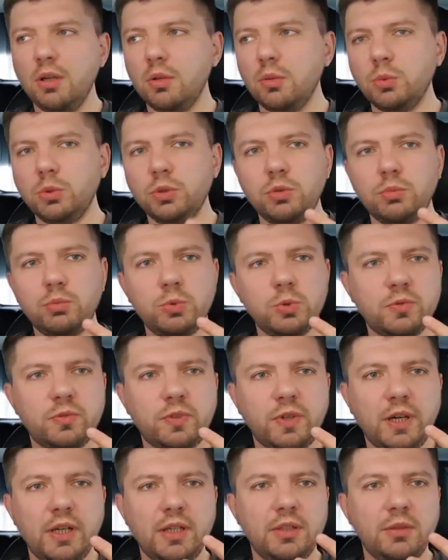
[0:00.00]
Would you be
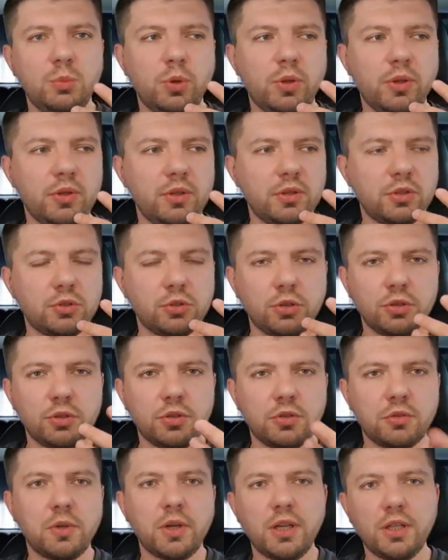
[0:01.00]
fine with a
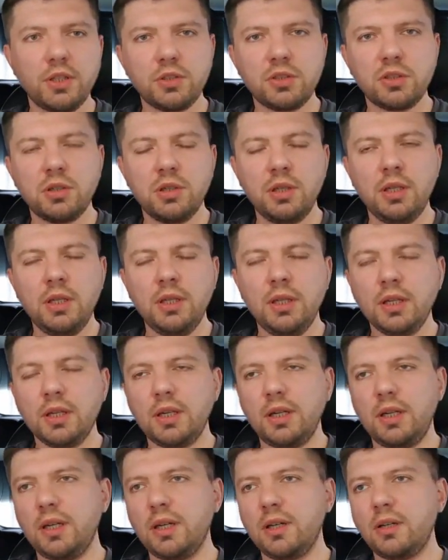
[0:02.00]
shorter range
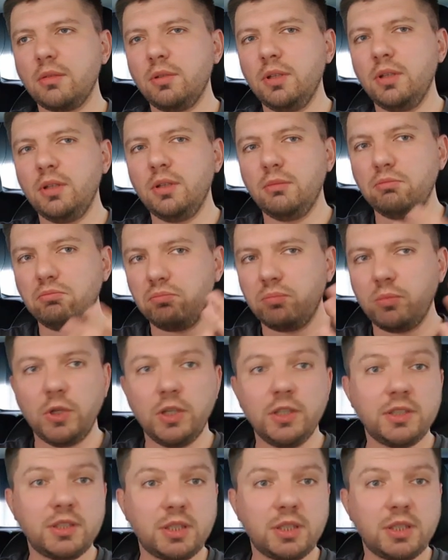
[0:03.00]
car? Please